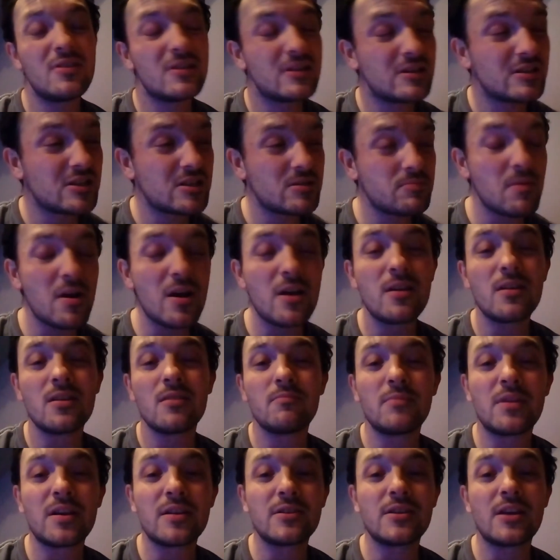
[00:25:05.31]
smile and
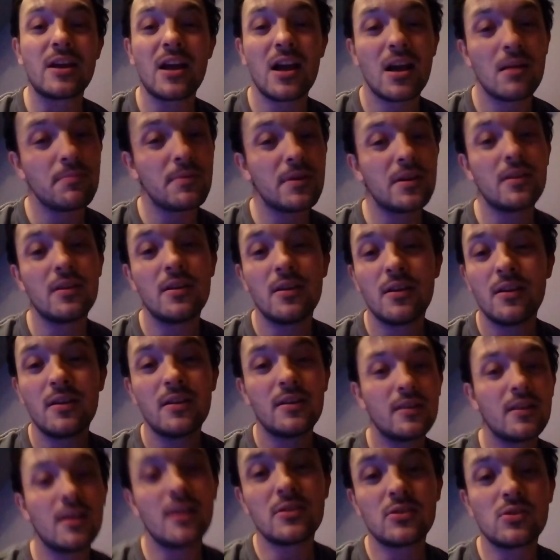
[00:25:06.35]
made you happy,
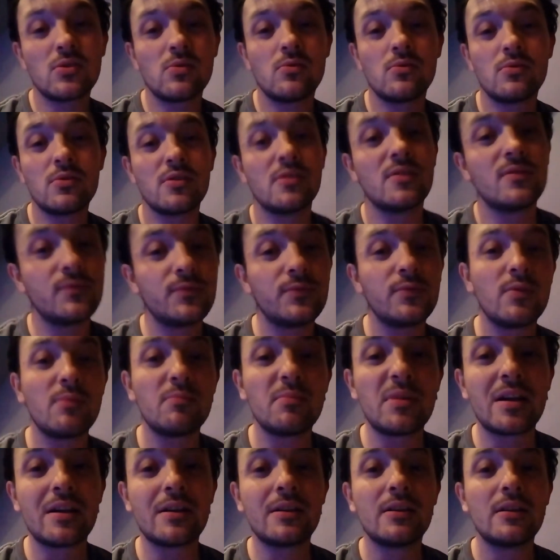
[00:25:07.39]
that's all good for
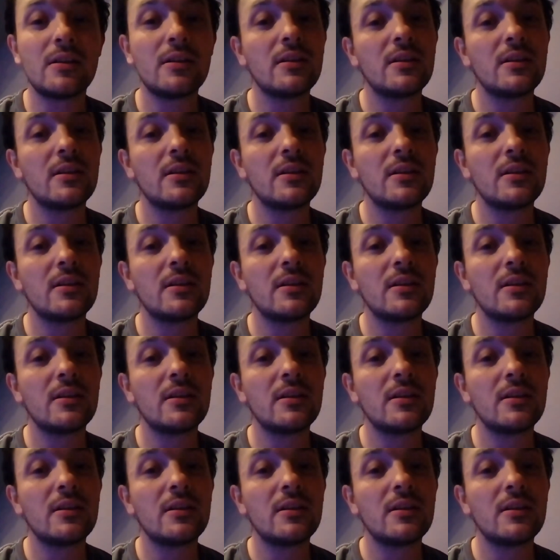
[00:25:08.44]
me.